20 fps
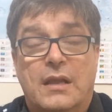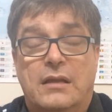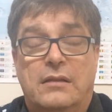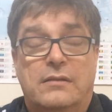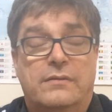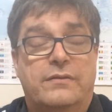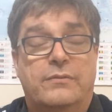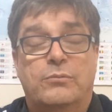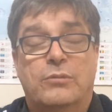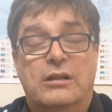
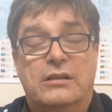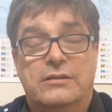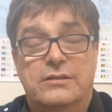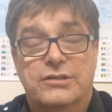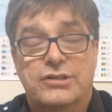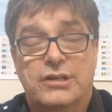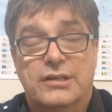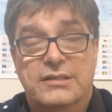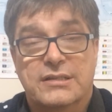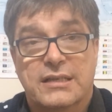health and
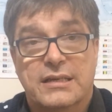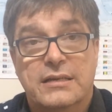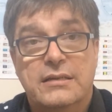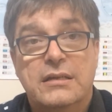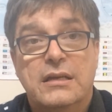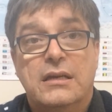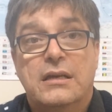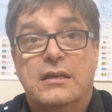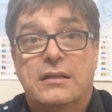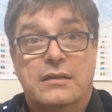wellness, should I say,
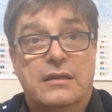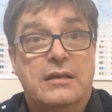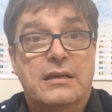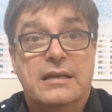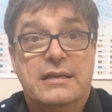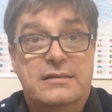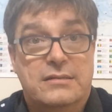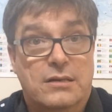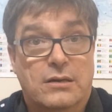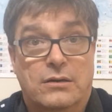
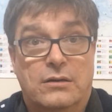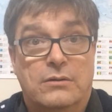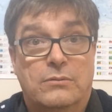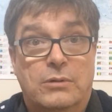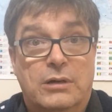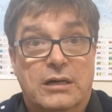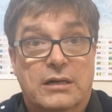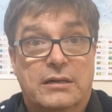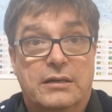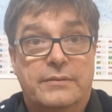then it's not going
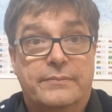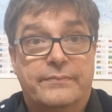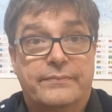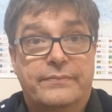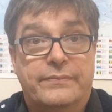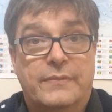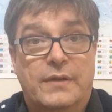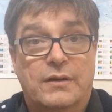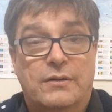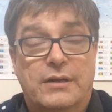to work.
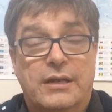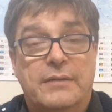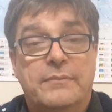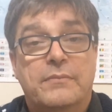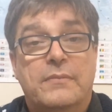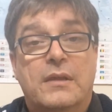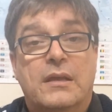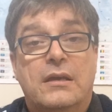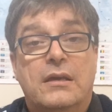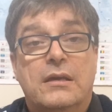Okay,
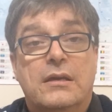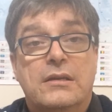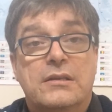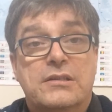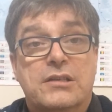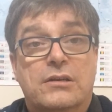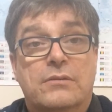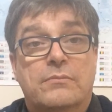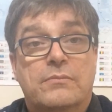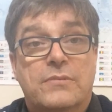
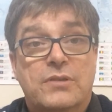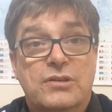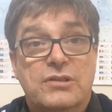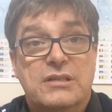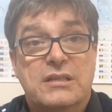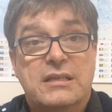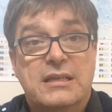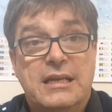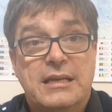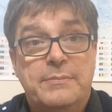so
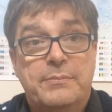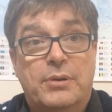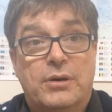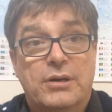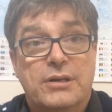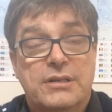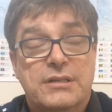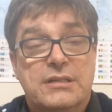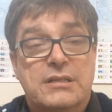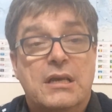those are the key
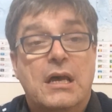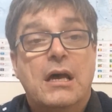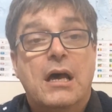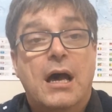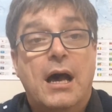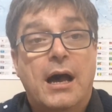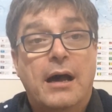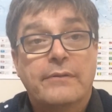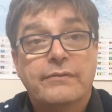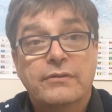points.
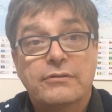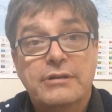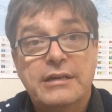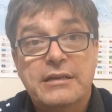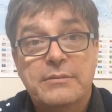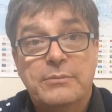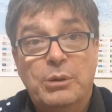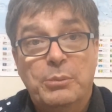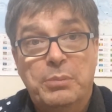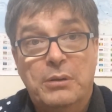Have a
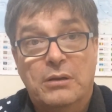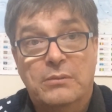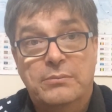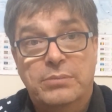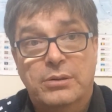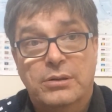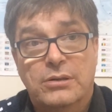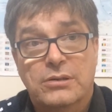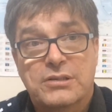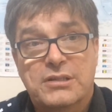read of my blog
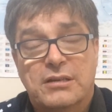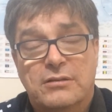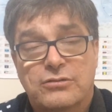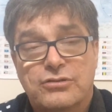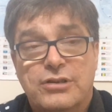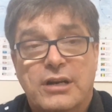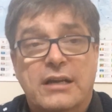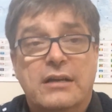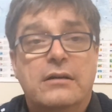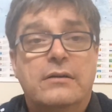post. I'll
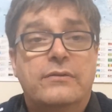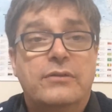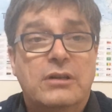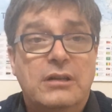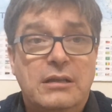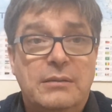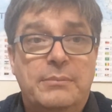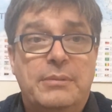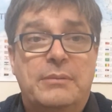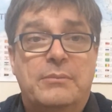try and cover a
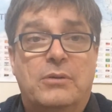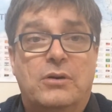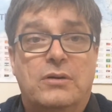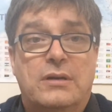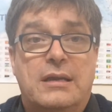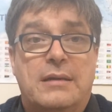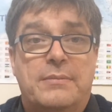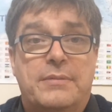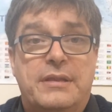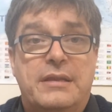little bit more
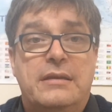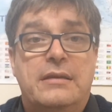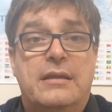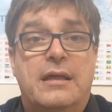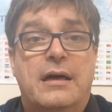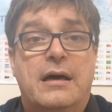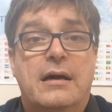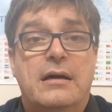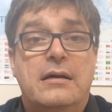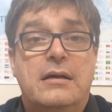depth in
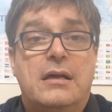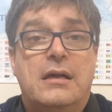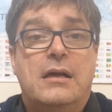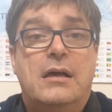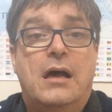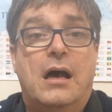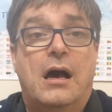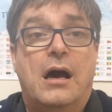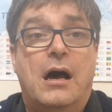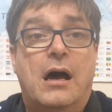there,
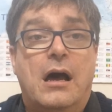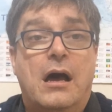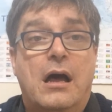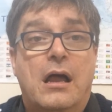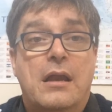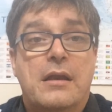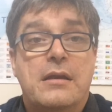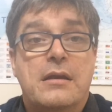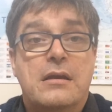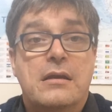
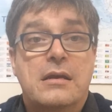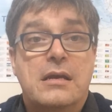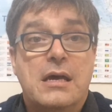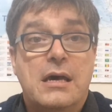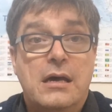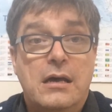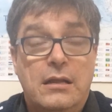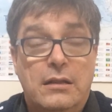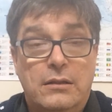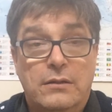and
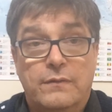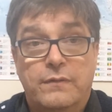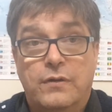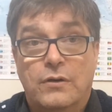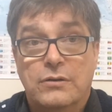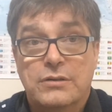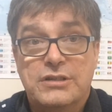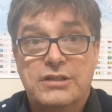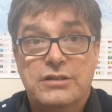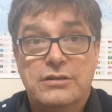look
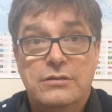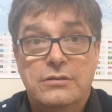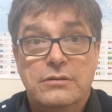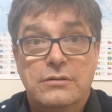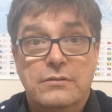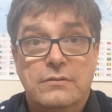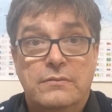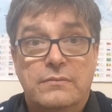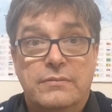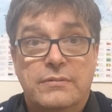forward
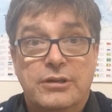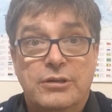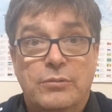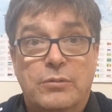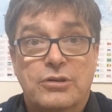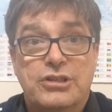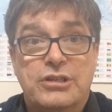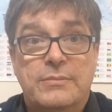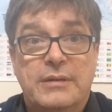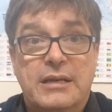to you
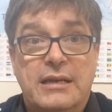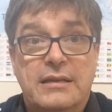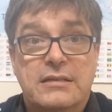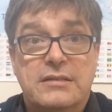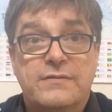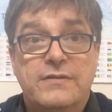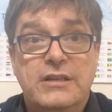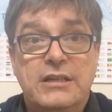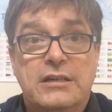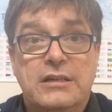watching my
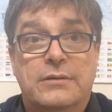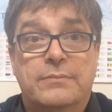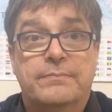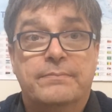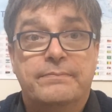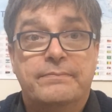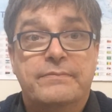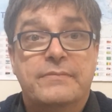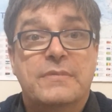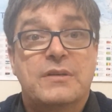next video.
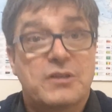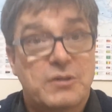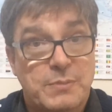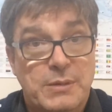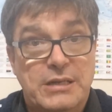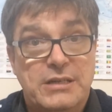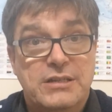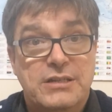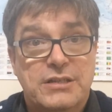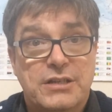
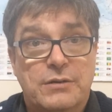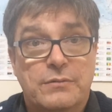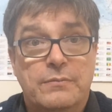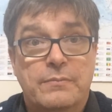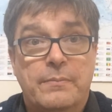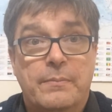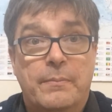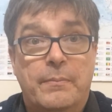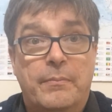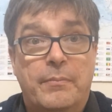Speak to you
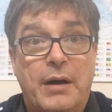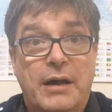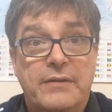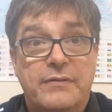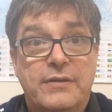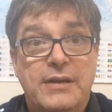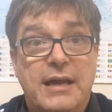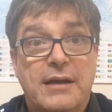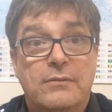soon. Bye for